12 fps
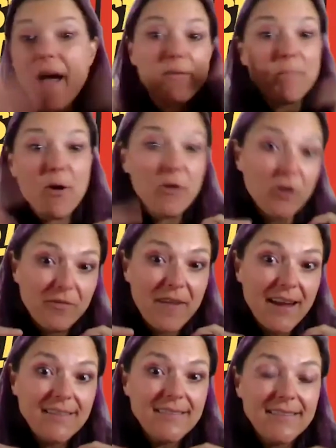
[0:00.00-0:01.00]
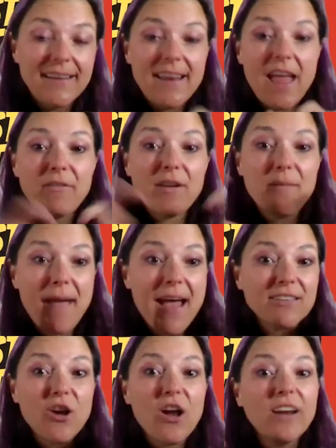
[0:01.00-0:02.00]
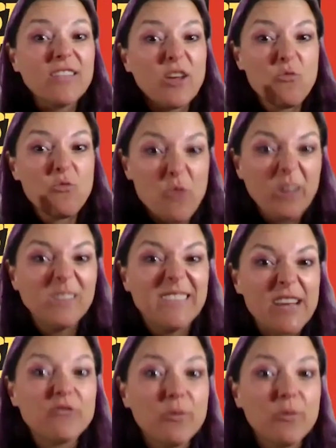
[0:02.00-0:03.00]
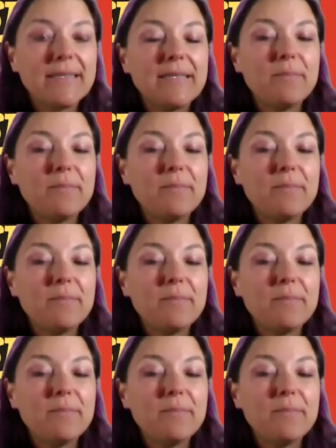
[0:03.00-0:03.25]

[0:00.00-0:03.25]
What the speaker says: a poker face, and having a mask on is a real detriment